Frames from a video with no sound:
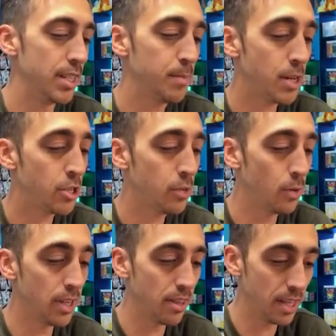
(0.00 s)
especially
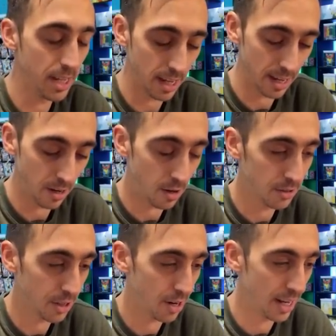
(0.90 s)
with the
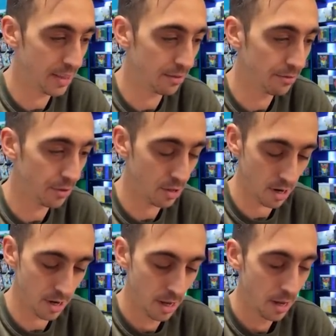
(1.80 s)
alt art and the full
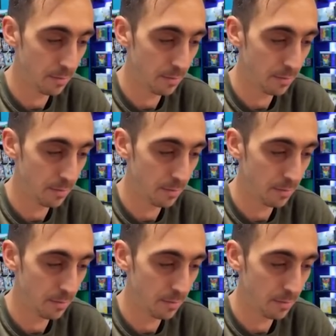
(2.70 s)
art